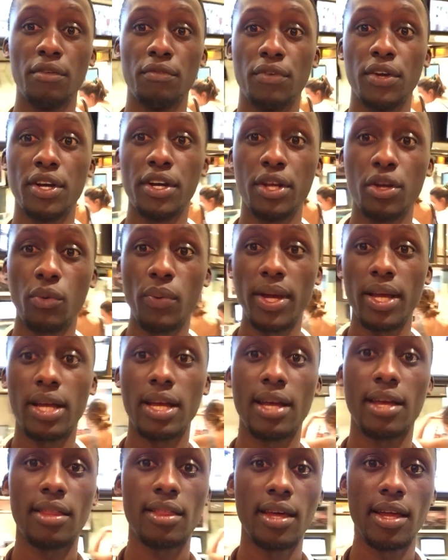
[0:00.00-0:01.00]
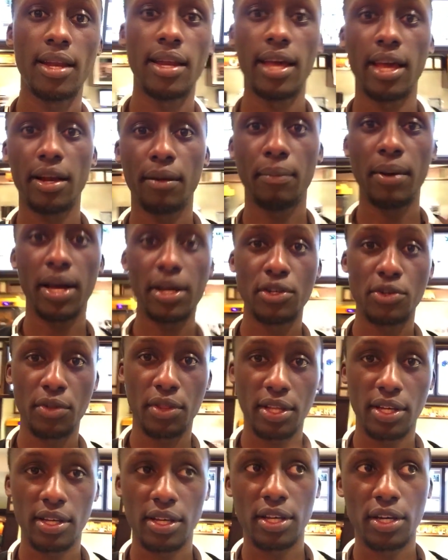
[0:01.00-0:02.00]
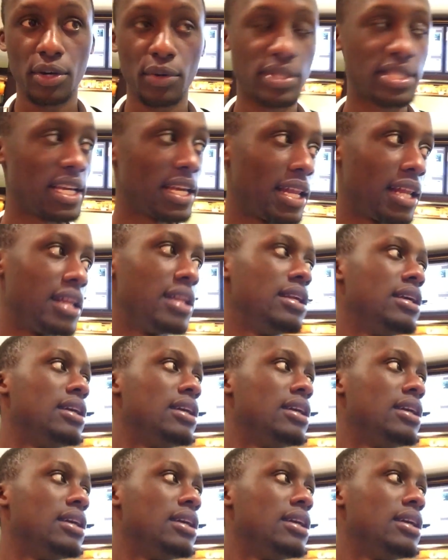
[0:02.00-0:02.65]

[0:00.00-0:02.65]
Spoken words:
very quick, then head back to the hotel.